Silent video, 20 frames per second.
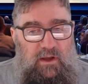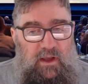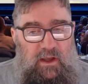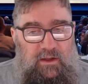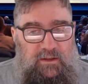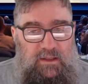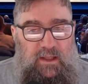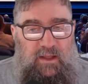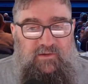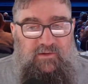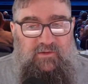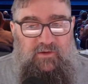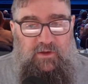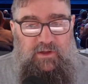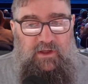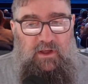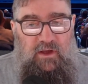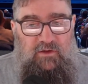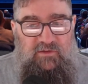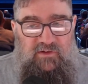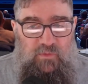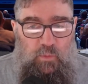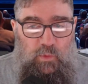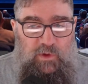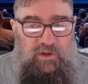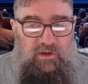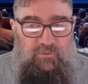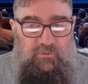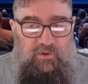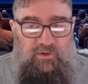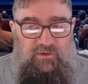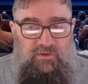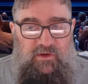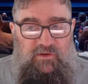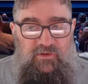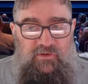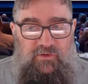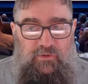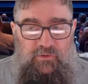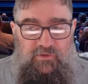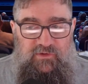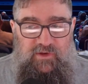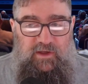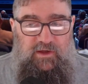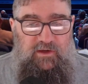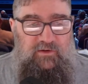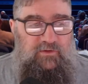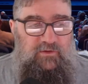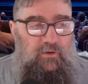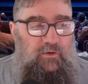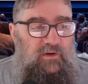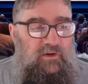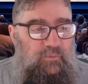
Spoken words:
And lastly, a suite of additional static stock